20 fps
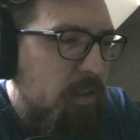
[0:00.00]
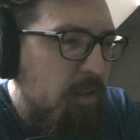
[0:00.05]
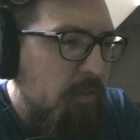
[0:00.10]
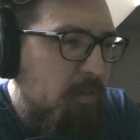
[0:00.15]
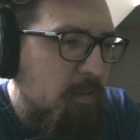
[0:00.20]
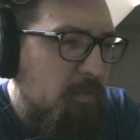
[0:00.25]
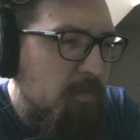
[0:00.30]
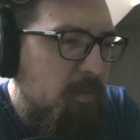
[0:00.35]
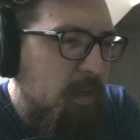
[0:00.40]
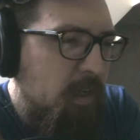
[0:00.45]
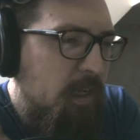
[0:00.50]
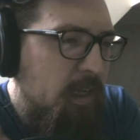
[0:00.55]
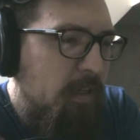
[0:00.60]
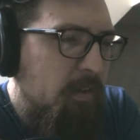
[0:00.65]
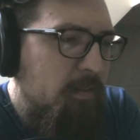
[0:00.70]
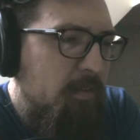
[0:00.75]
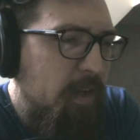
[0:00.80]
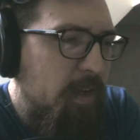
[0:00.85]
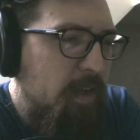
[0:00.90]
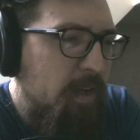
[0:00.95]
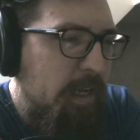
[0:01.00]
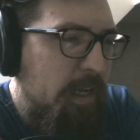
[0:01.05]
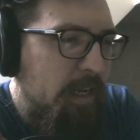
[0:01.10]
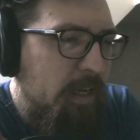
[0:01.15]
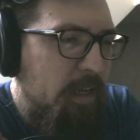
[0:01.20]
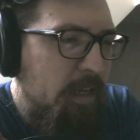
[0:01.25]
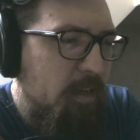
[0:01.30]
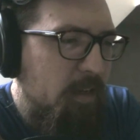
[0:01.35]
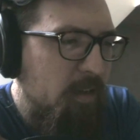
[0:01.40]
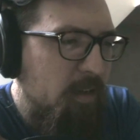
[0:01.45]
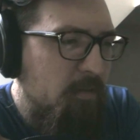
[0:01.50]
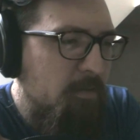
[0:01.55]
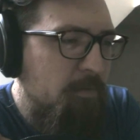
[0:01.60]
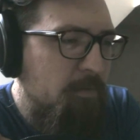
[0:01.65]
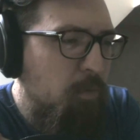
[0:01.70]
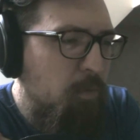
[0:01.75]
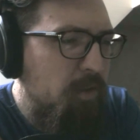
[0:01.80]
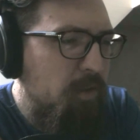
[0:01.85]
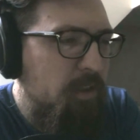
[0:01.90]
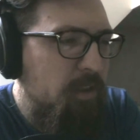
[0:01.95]
Laravel 5 and
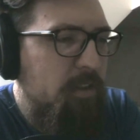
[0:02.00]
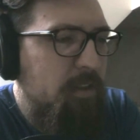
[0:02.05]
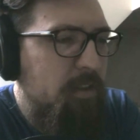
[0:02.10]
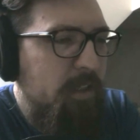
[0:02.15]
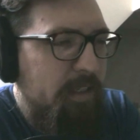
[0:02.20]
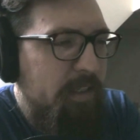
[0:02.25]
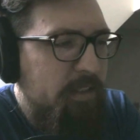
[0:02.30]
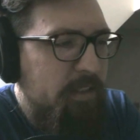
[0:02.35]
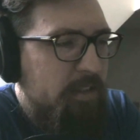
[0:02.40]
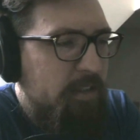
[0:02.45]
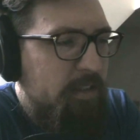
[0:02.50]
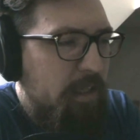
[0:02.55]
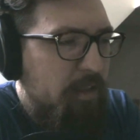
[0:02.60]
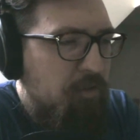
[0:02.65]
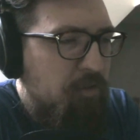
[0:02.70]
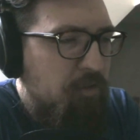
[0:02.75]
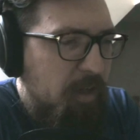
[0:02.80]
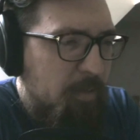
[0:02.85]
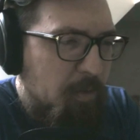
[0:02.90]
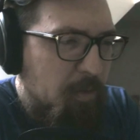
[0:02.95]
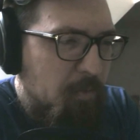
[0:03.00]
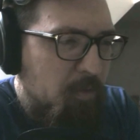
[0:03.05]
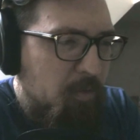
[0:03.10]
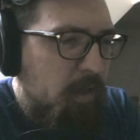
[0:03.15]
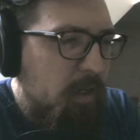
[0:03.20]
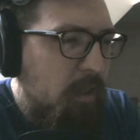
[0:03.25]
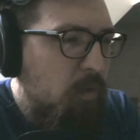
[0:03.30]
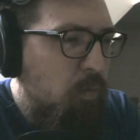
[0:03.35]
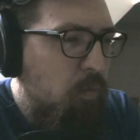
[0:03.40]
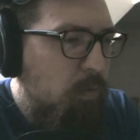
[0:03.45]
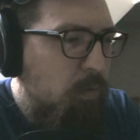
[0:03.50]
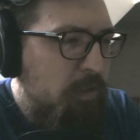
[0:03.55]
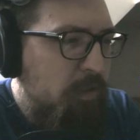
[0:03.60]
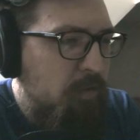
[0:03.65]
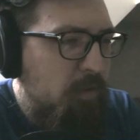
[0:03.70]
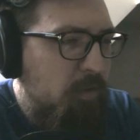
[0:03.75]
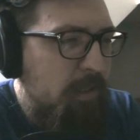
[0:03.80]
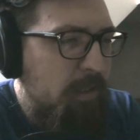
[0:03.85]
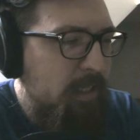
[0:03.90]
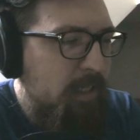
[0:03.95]
Forge is successfully up and running,
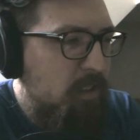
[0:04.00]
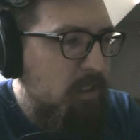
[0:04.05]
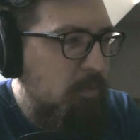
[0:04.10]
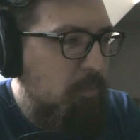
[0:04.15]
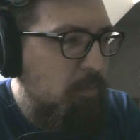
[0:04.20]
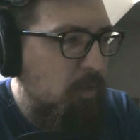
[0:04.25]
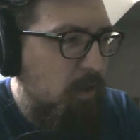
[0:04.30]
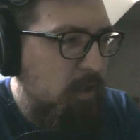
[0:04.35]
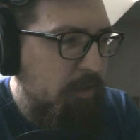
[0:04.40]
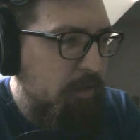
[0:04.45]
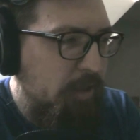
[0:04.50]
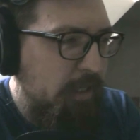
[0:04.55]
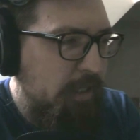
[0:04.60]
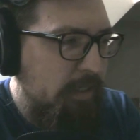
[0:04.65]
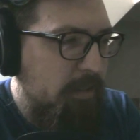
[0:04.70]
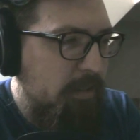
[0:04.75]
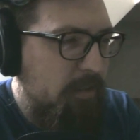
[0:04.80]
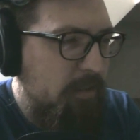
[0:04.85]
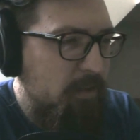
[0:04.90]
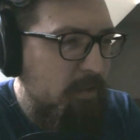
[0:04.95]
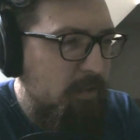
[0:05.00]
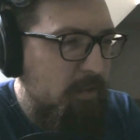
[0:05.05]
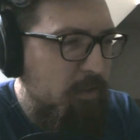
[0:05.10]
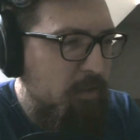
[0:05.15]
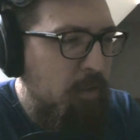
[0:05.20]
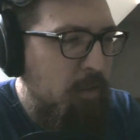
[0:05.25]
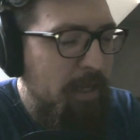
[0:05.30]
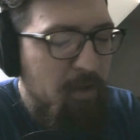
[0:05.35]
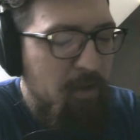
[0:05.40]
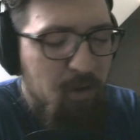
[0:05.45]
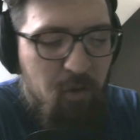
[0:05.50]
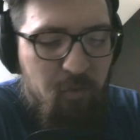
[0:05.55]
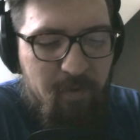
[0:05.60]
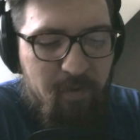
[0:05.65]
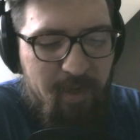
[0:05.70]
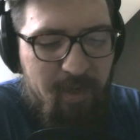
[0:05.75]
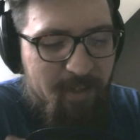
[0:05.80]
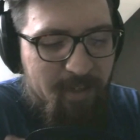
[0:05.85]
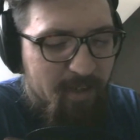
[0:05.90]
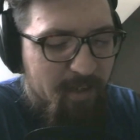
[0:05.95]
what's your next project? I know
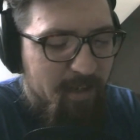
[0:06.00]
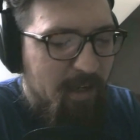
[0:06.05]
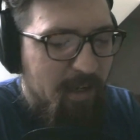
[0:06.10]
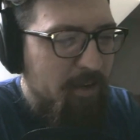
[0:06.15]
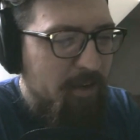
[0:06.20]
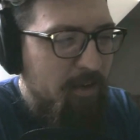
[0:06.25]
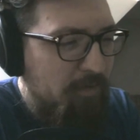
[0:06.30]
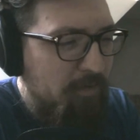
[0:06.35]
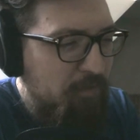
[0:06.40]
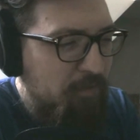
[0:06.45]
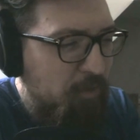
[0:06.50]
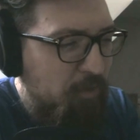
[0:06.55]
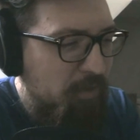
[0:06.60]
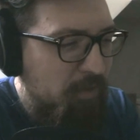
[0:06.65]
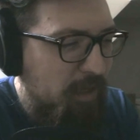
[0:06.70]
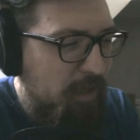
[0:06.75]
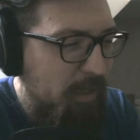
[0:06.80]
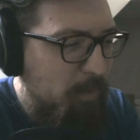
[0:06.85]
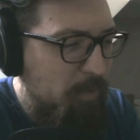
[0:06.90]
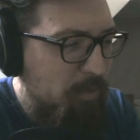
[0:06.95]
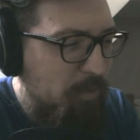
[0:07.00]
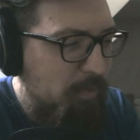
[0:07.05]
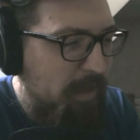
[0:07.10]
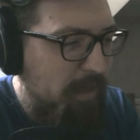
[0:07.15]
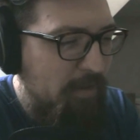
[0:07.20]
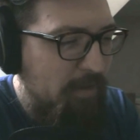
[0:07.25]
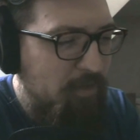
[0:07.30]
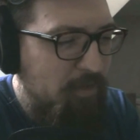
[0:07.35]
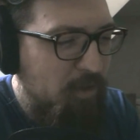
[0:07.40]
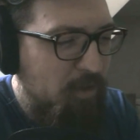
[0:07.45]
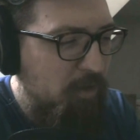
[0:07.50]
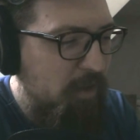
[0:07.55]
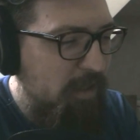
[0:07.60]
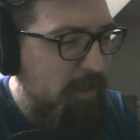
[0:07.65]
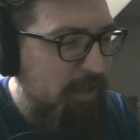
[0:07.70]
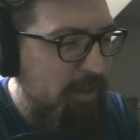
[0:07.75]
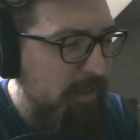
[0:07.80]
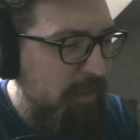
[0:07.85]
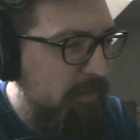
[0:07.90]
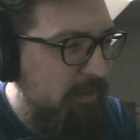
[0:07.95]
you've hinted at it a few times, but I haven't heard
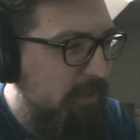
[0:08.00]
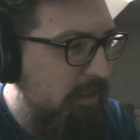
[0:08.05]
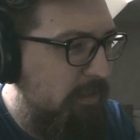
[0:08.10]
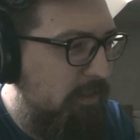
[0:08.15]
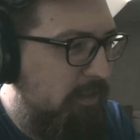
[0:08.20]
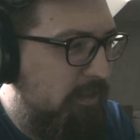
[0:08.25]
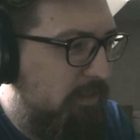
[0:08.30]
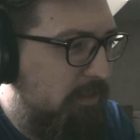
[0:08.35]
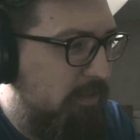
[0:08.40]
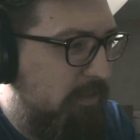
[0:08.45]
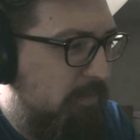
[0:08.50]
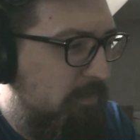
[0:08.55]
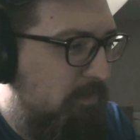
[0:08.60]
anything since.